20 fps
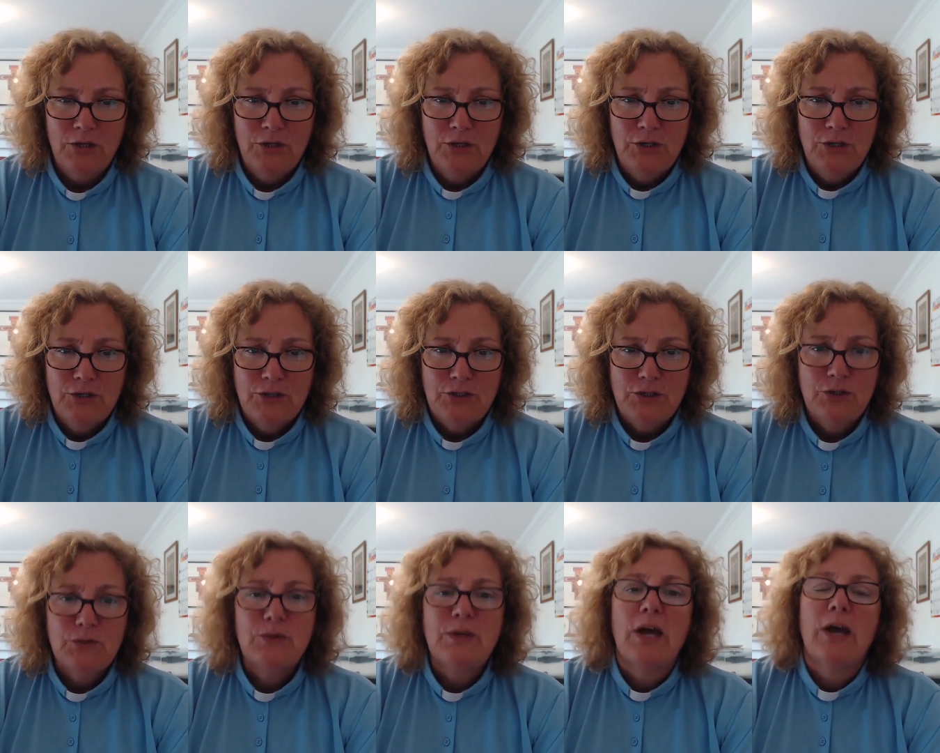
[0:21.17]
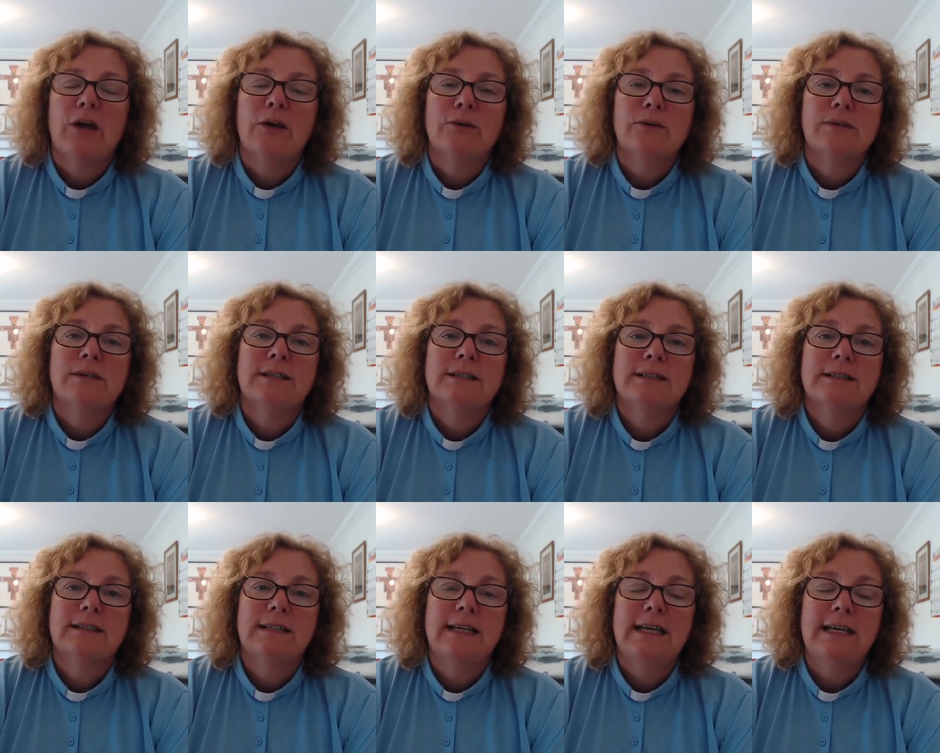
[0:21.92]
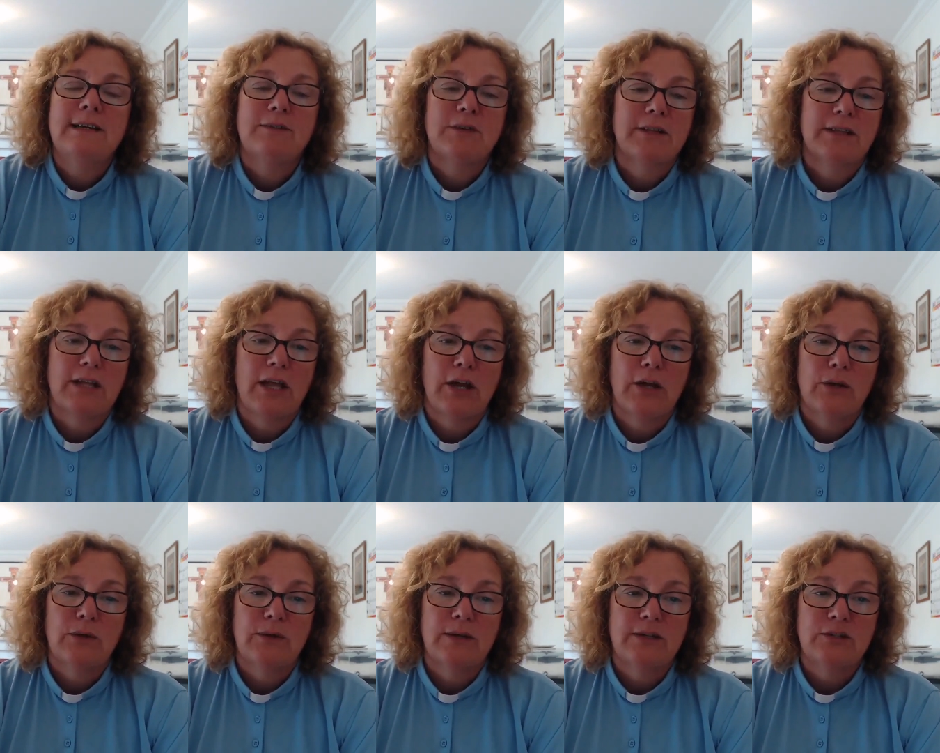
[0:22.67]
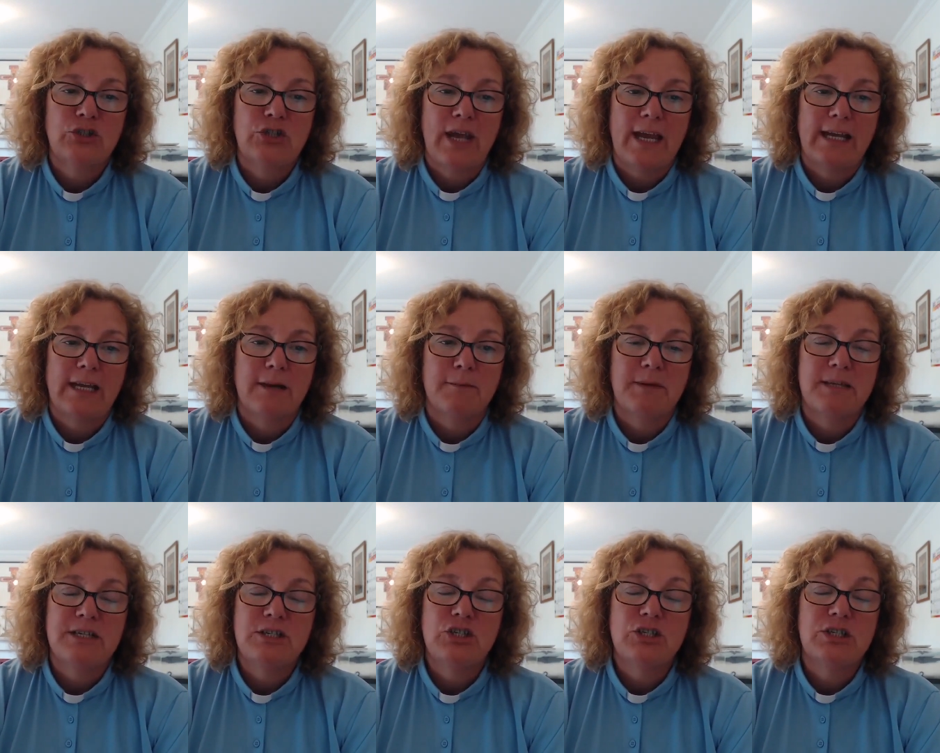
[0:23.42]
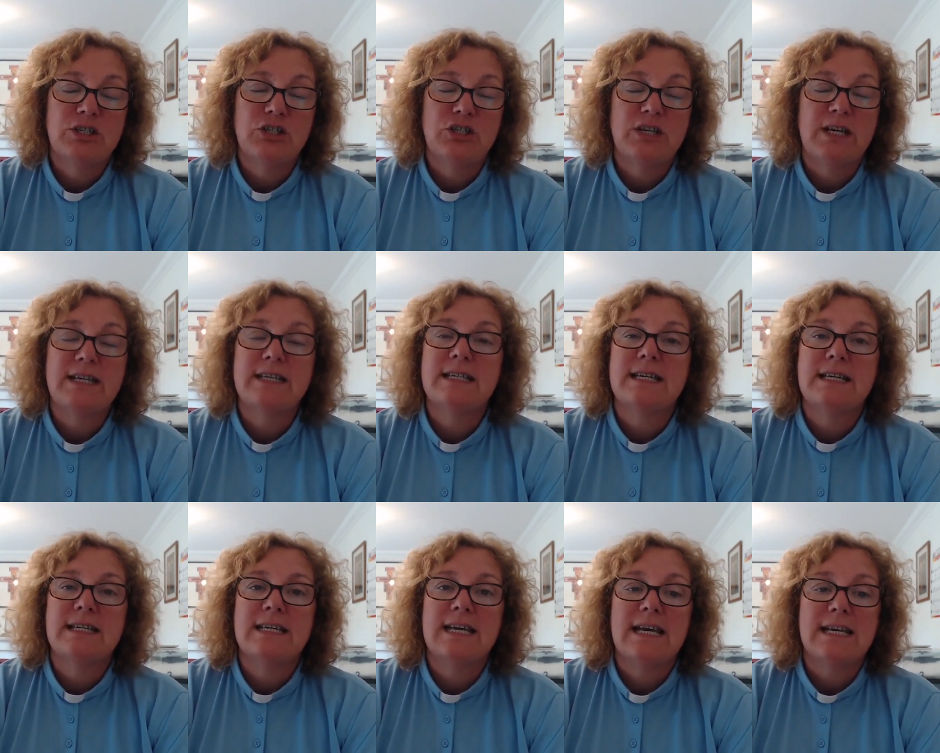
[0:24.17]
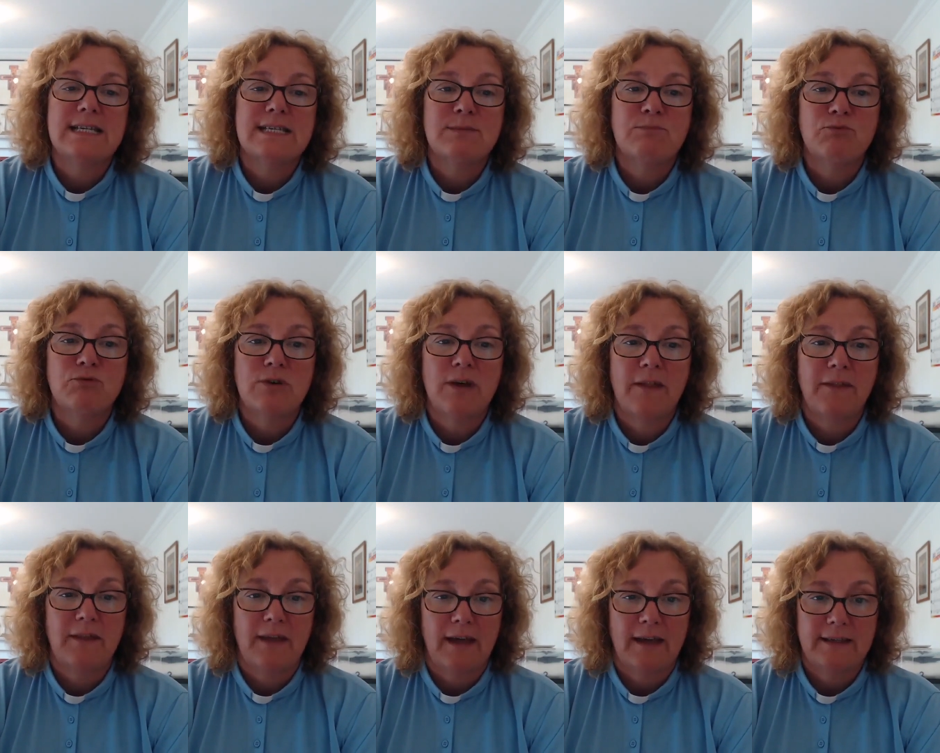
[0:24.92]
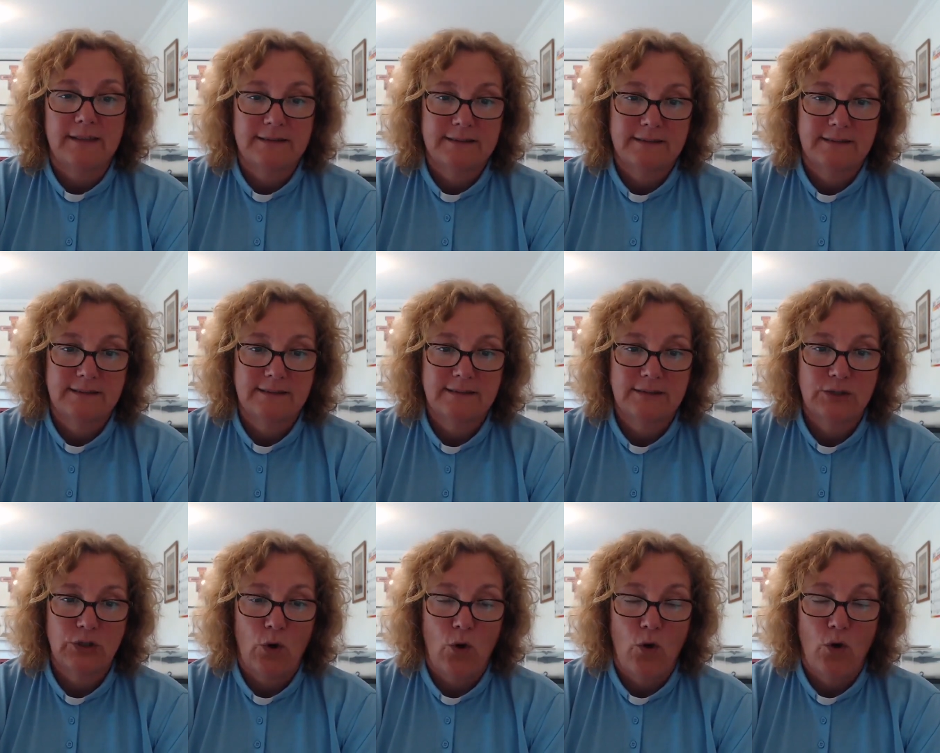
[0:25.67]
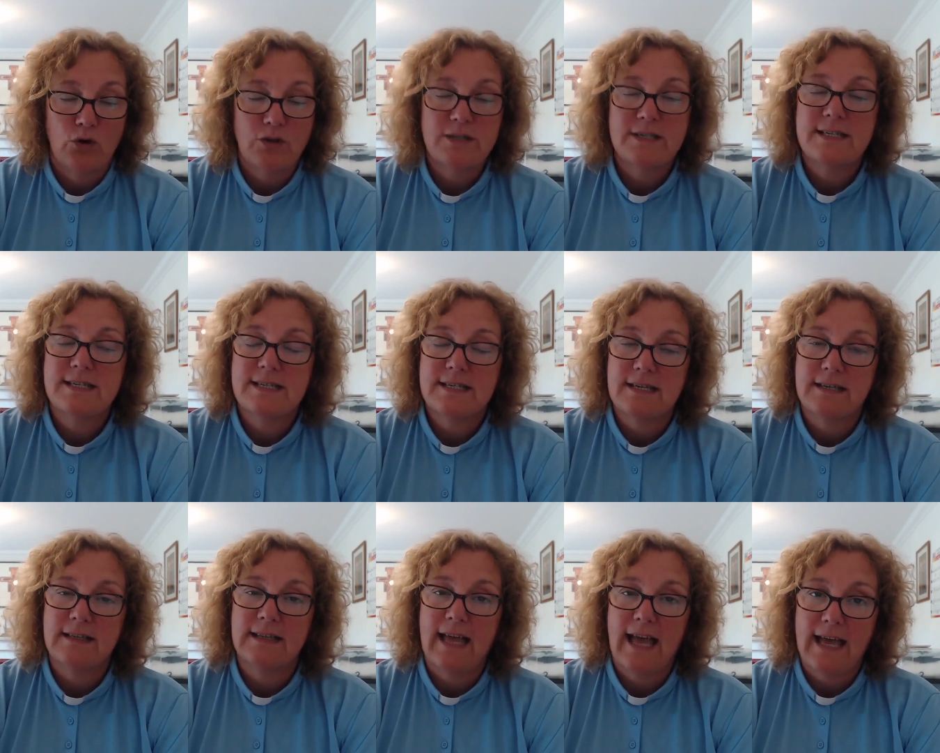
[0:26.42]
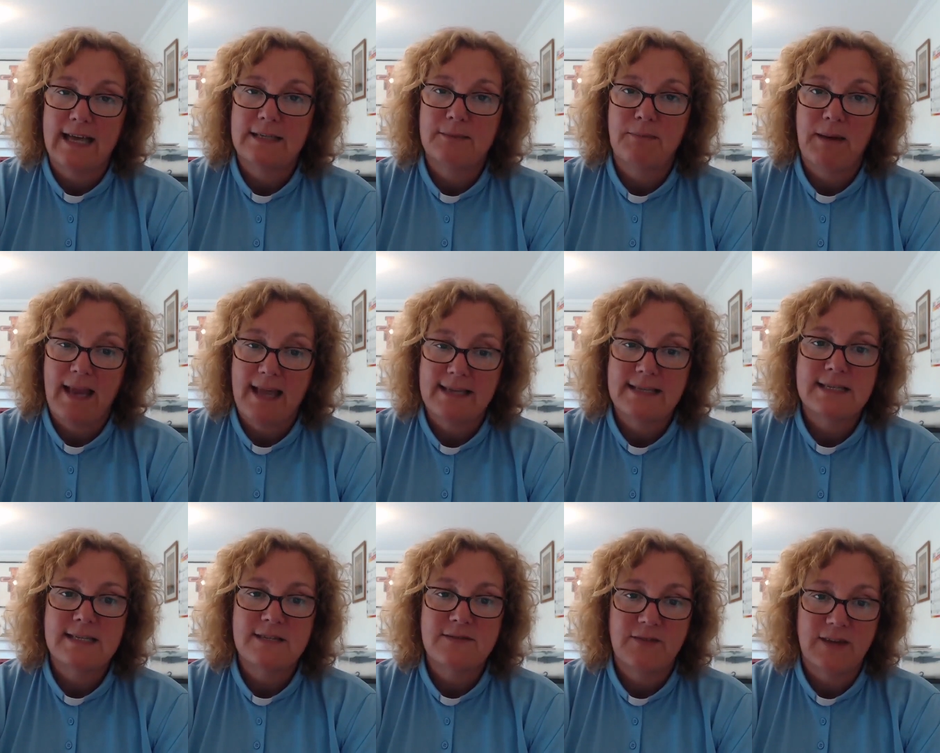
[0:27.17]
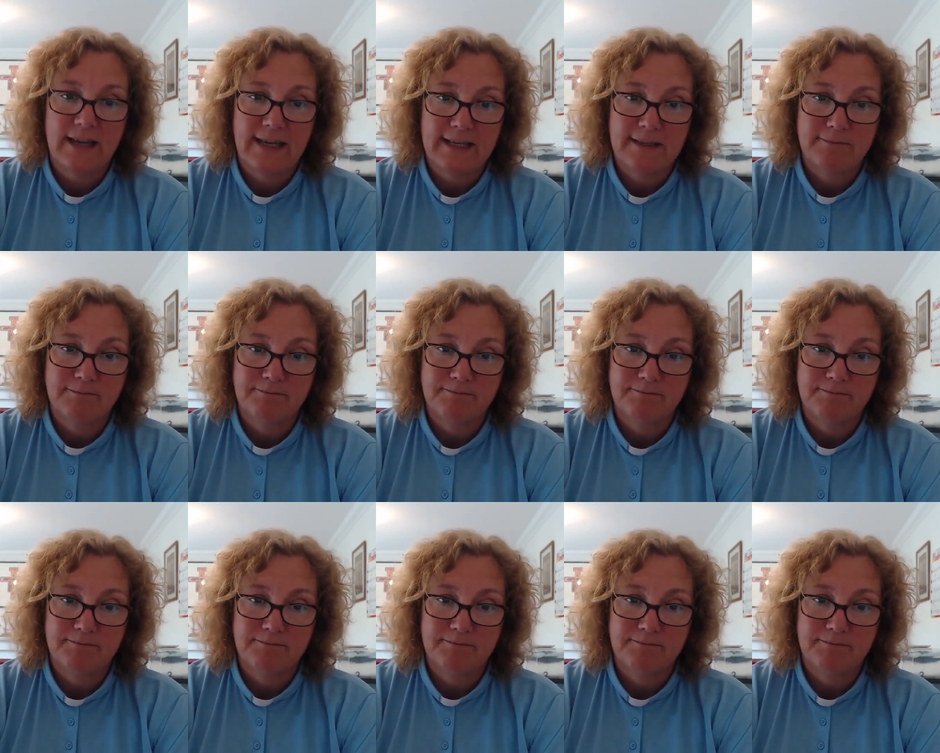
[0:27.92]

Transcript: Do you know, even though Jacob had cheated his brother, God still had plans for him.